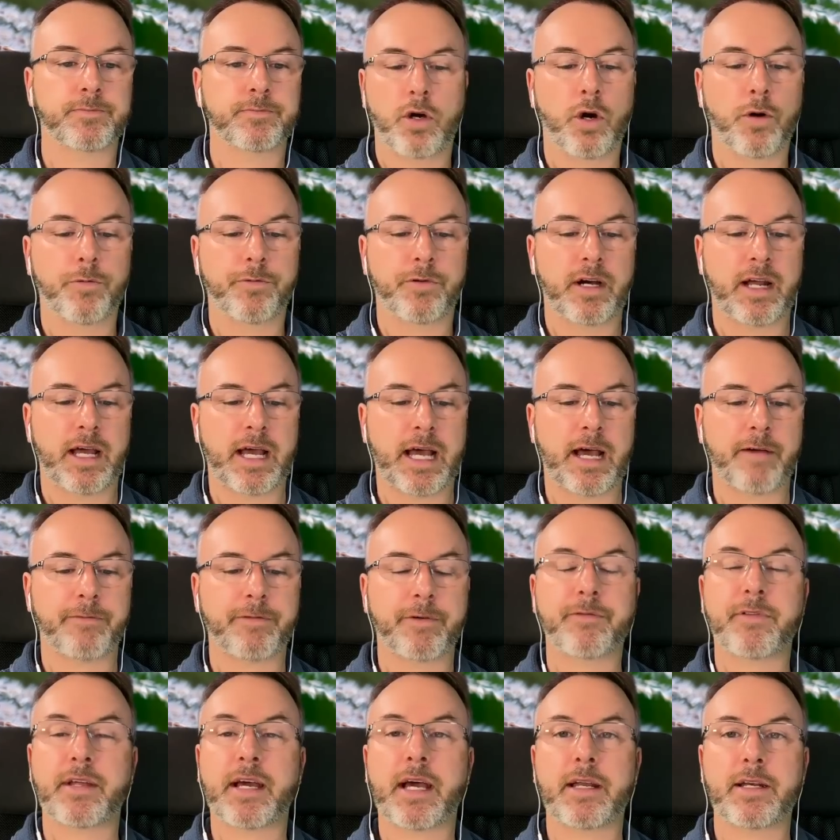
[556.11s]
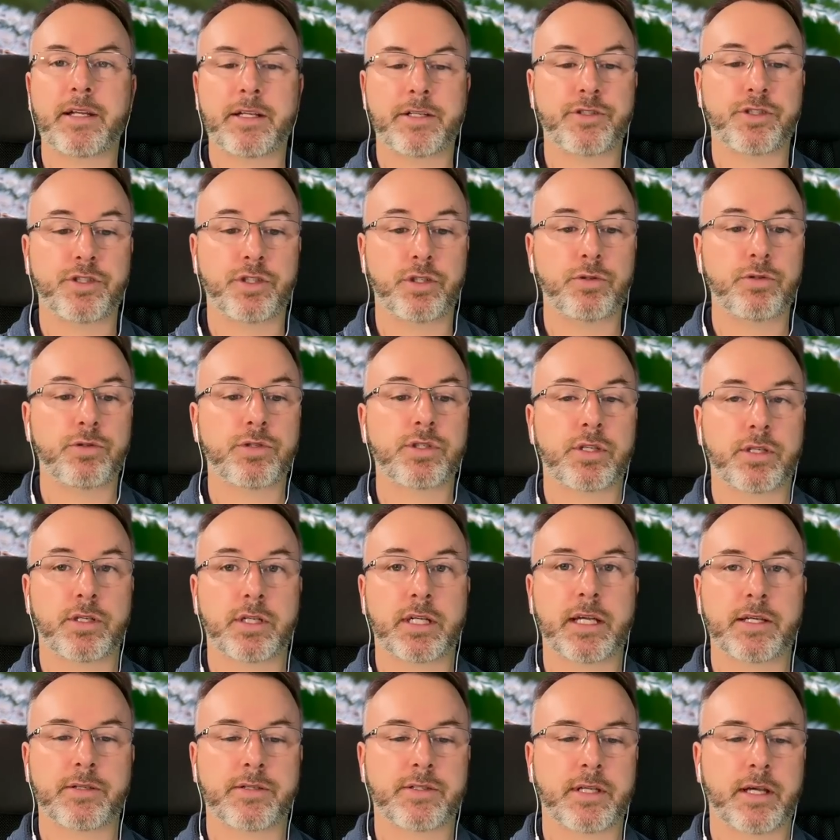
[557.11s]
Over half of that is used to
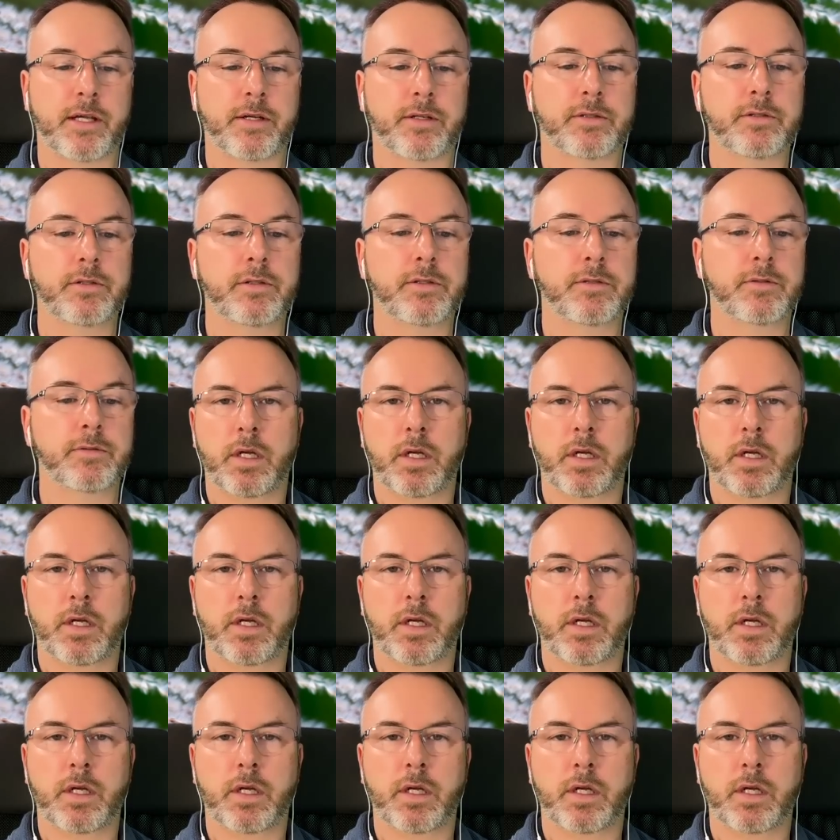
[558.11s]
get settled.